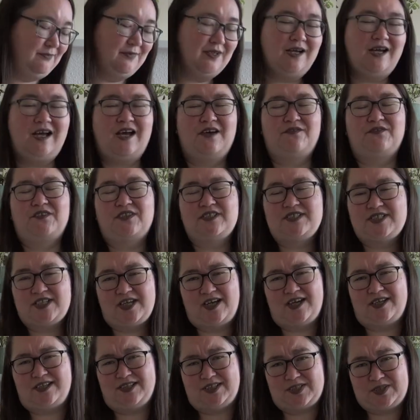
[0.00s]
I have the
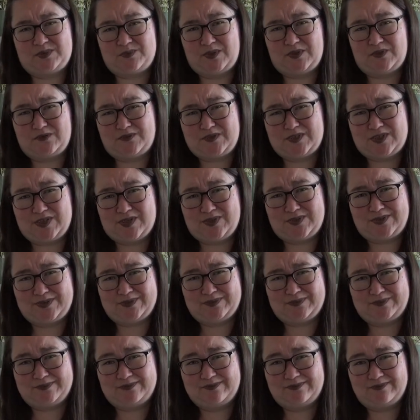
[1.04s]
tiniest bit of so.
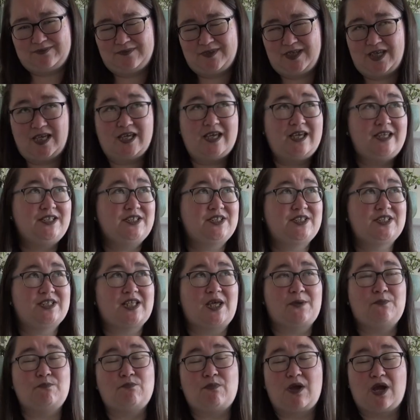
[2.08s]
It's
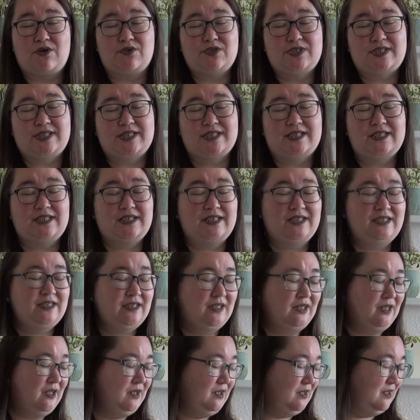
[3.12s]
embarrassingly
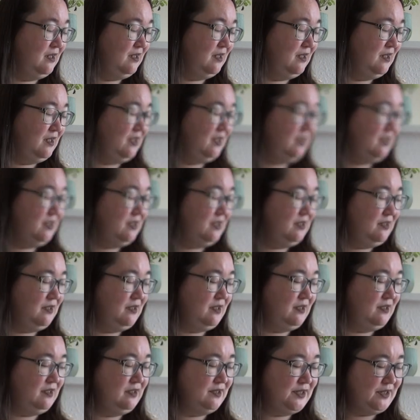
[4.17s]

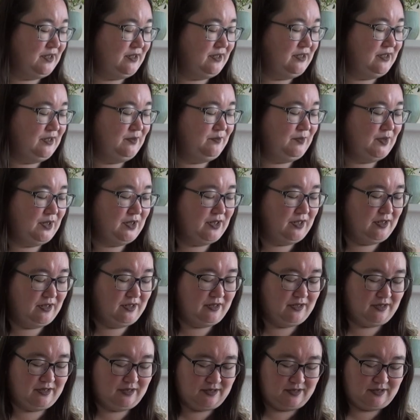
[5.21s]
tiny bit,
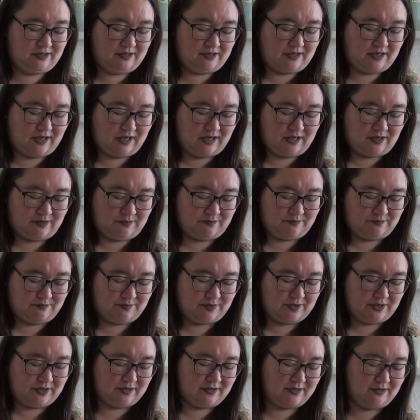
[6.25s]
um,
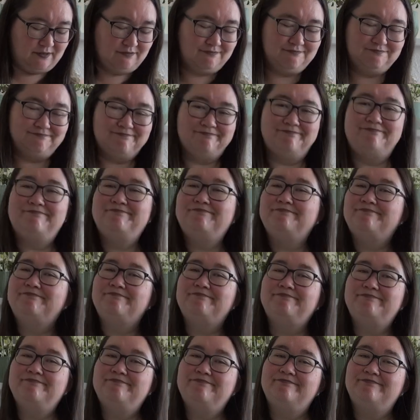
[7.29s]
but
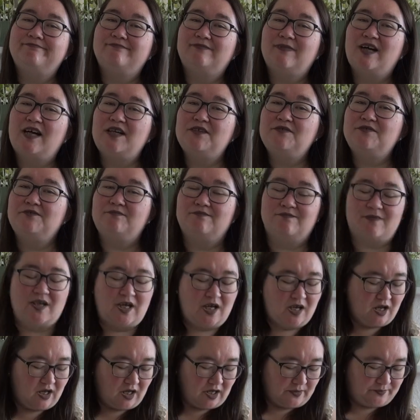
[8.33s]
I
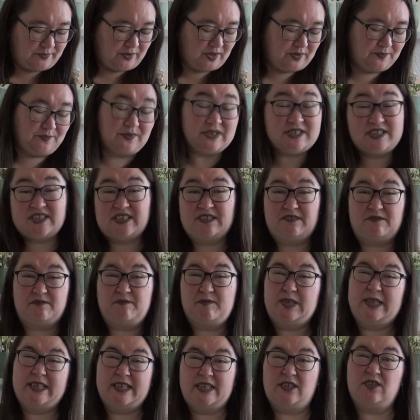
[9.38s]
I put myself
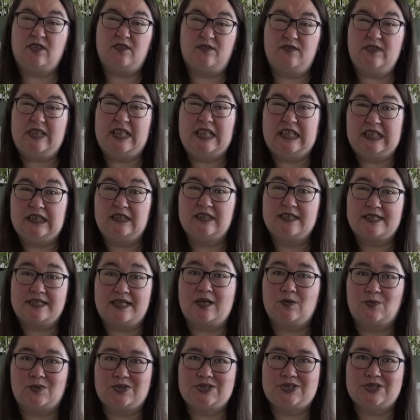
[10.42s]
with enough needles
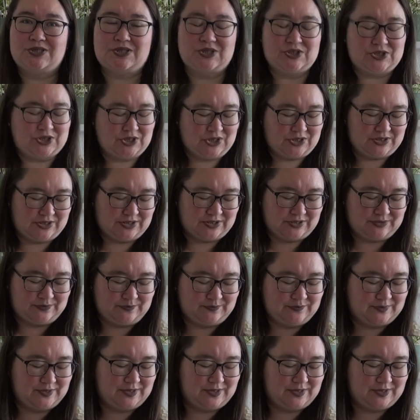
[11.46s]
that I wanted to show you.